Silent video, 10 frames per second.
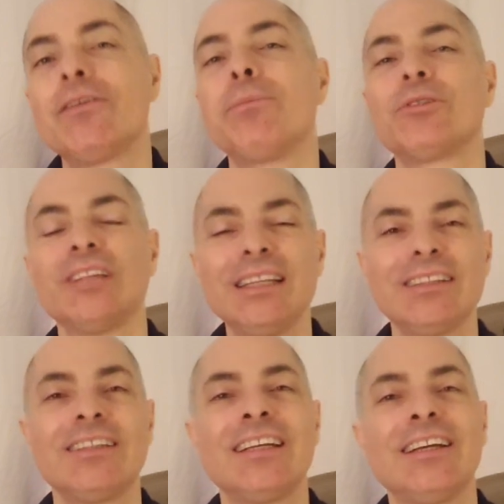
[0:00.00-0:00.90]

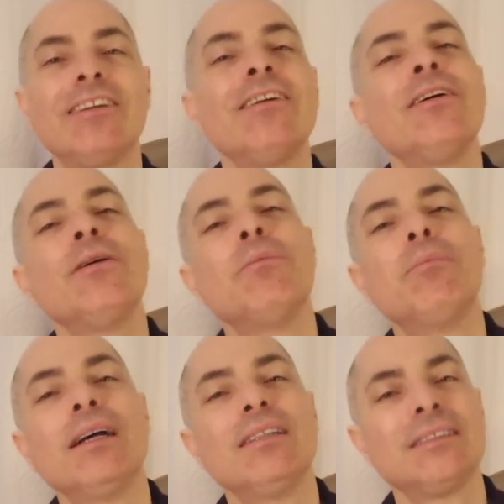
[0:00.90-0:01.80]
represented here
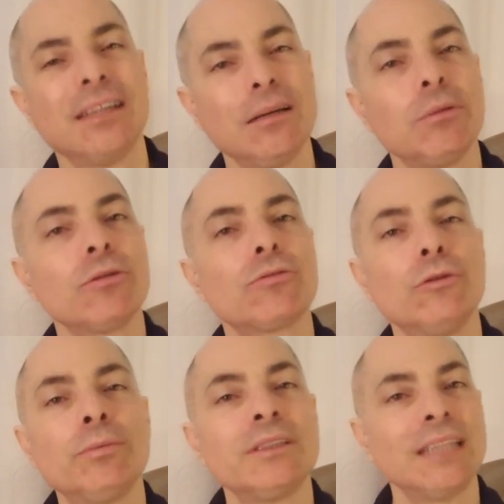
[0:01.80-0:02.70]
by the syllable
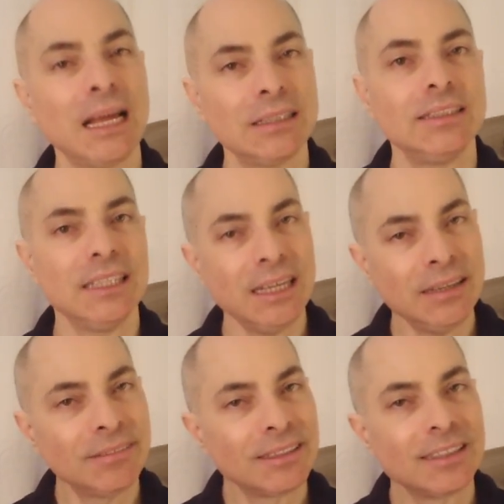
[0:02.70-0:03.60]
group
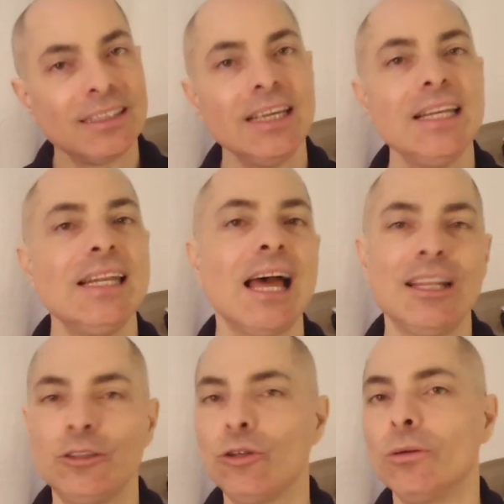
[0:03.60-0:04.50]
tadi
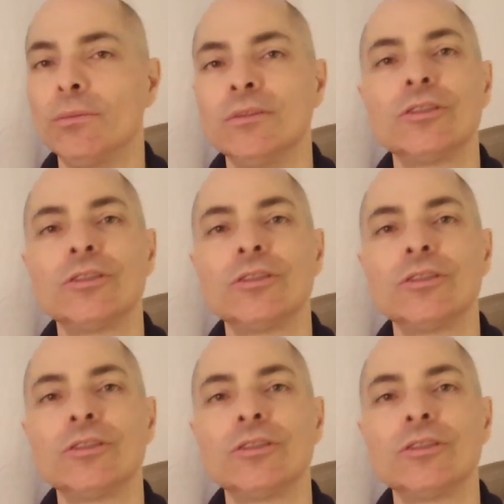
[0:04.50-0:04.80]
ginado.